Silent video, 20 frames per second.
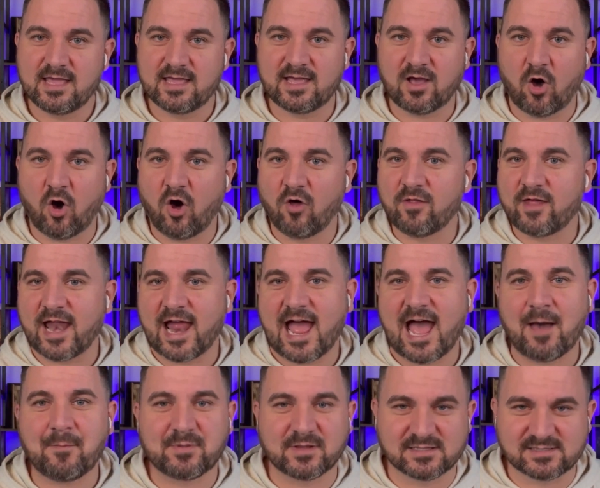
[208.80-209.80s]
all that
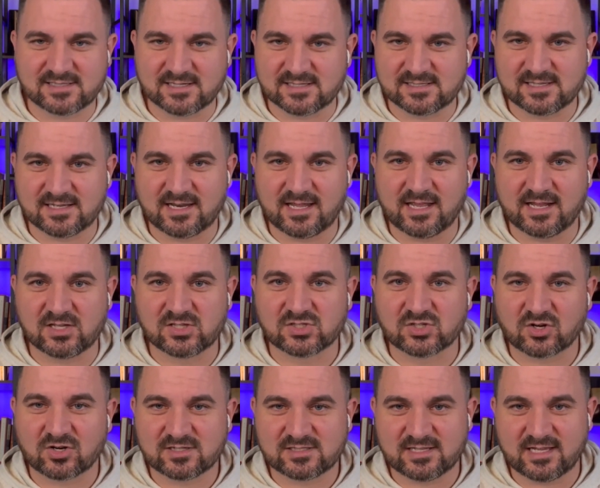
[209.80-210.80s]
happens is it
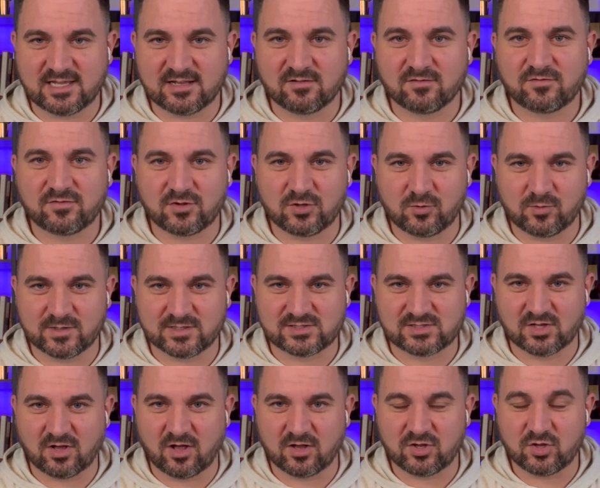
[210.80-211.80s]
exerts influence
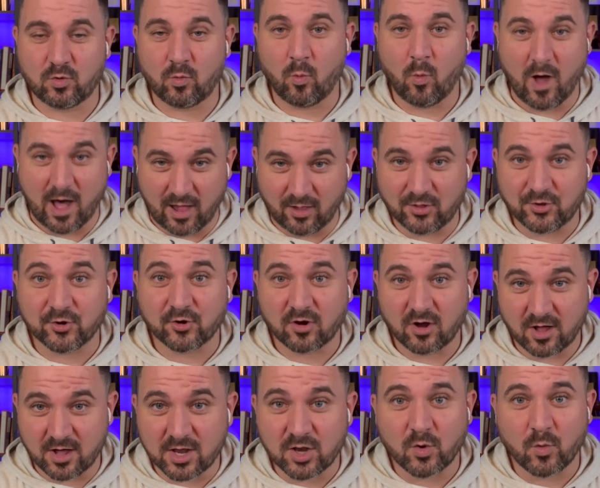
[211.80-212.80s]
on you while you're
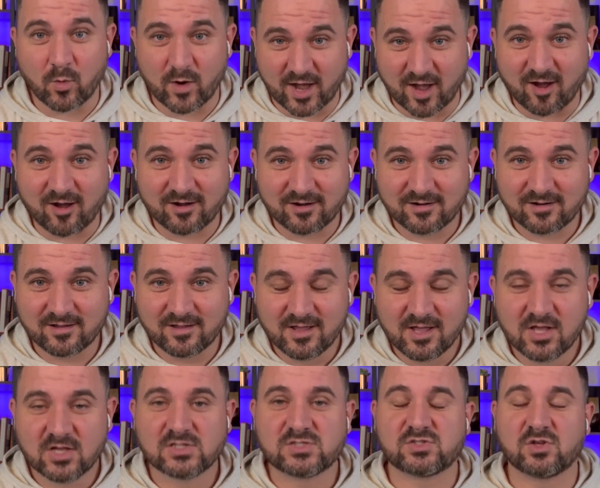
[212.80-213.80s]
unaware.
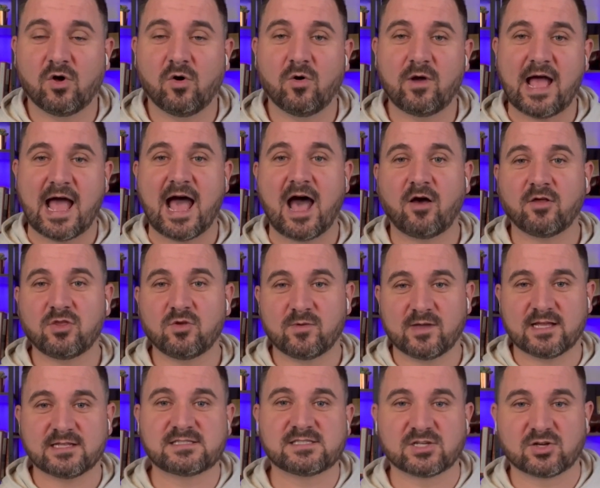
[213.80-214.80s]
So how you
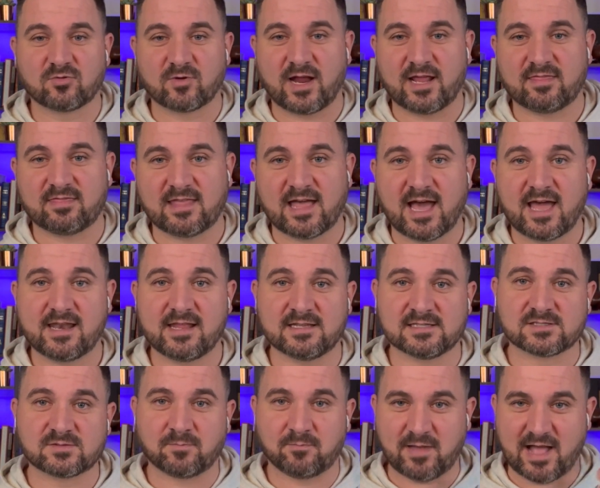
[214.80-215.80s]
integrate that
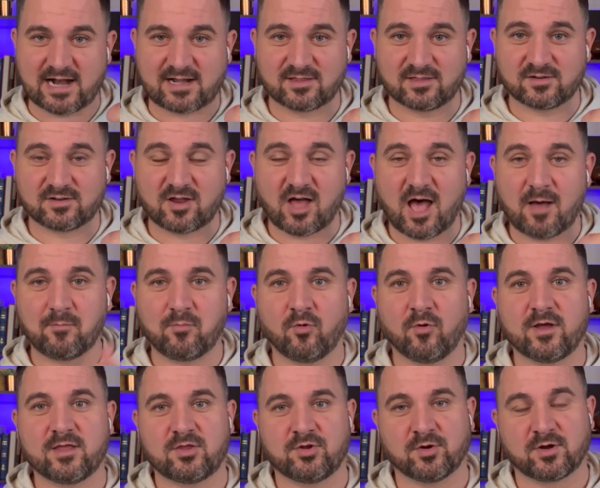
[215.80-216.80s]
is back to the top
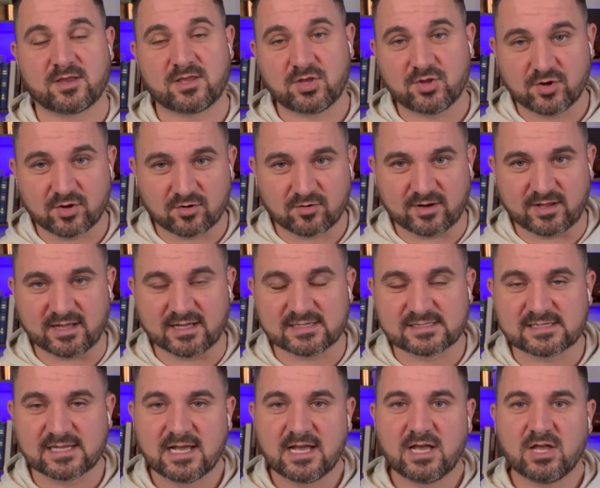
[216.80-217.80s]
point. You're
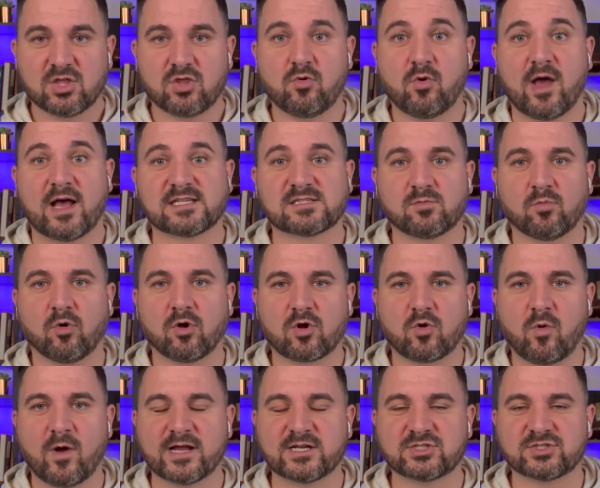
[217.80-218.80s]
curious. You ask more
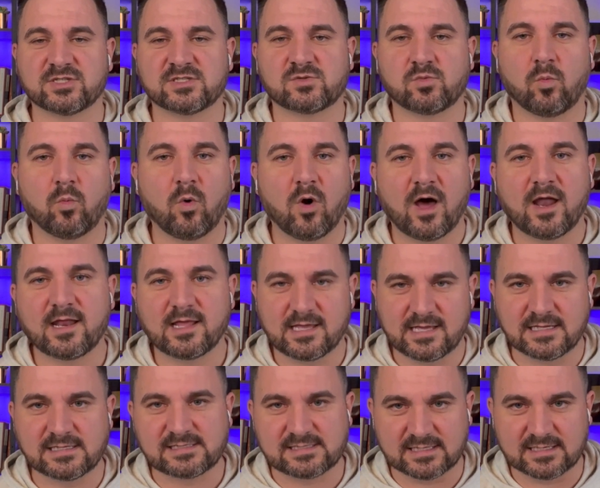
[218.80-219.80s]
questions. What
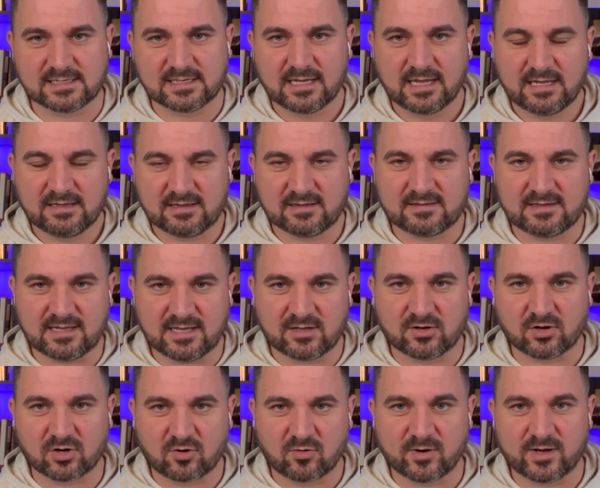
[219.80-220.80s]
is it that the
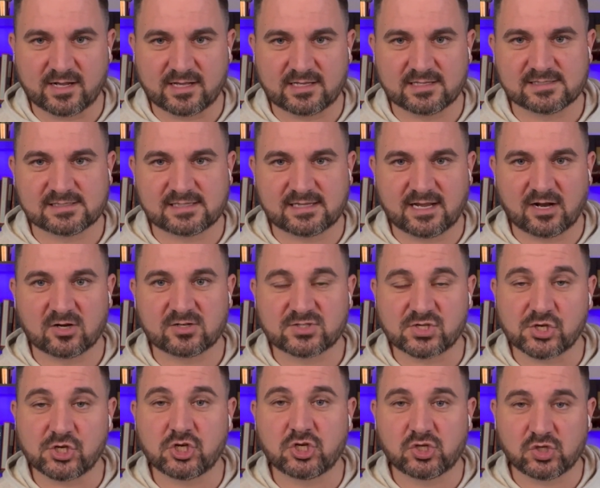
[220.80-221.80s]
inner critic is there to
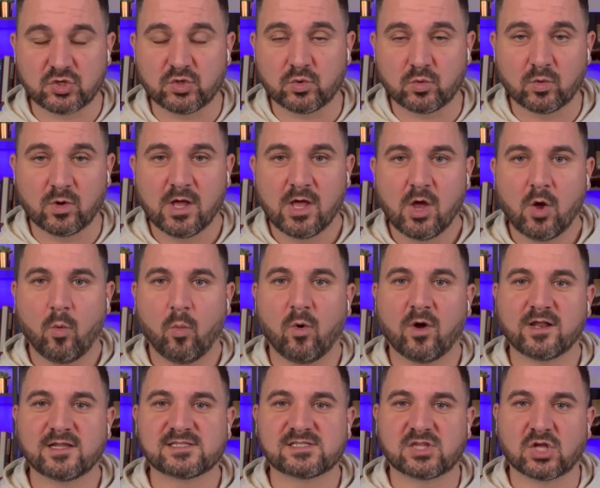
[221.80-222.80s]
do? What
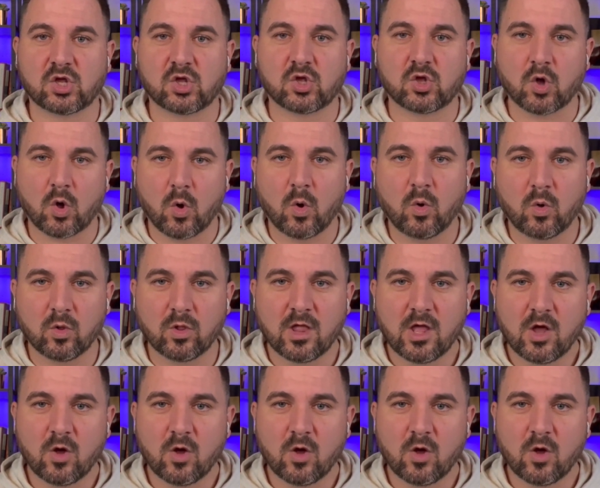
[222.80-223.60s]
is the goal?